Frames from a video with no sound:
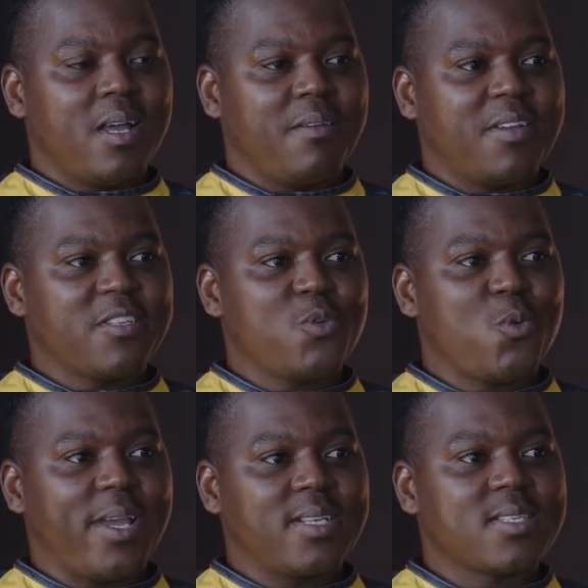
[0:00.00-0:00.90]
having to
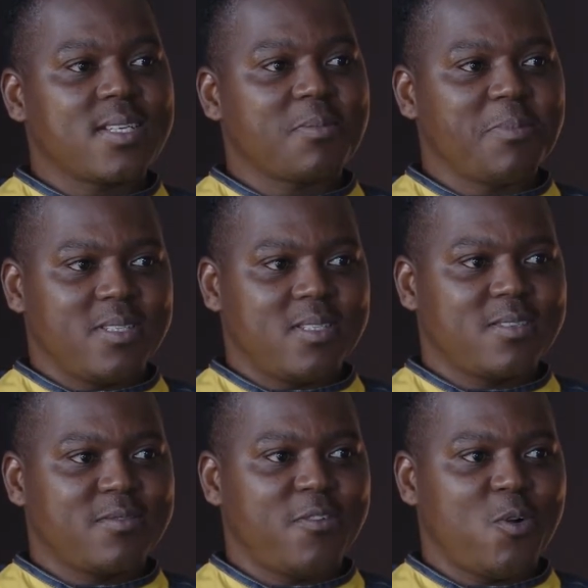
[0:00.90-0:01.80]
wait six
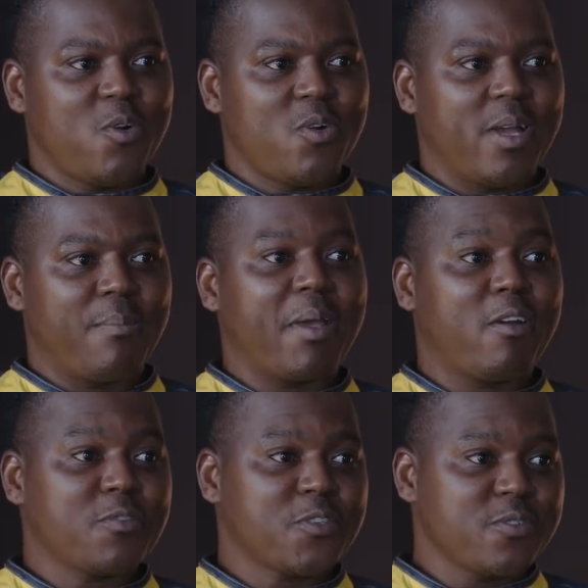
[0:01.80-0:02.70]
months for a
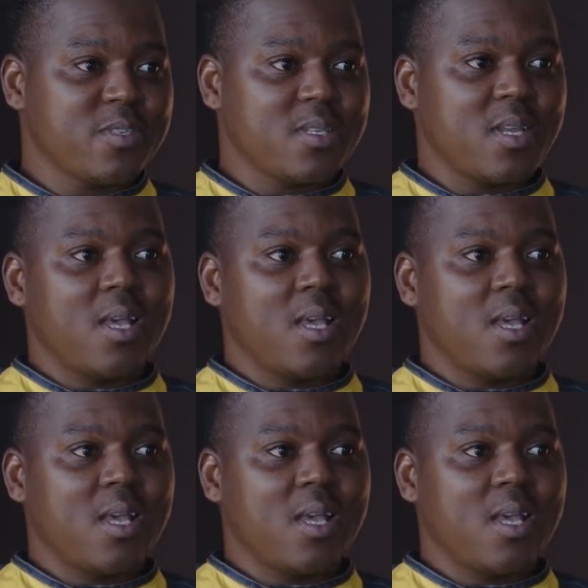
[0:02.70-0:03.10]
pair of shoes.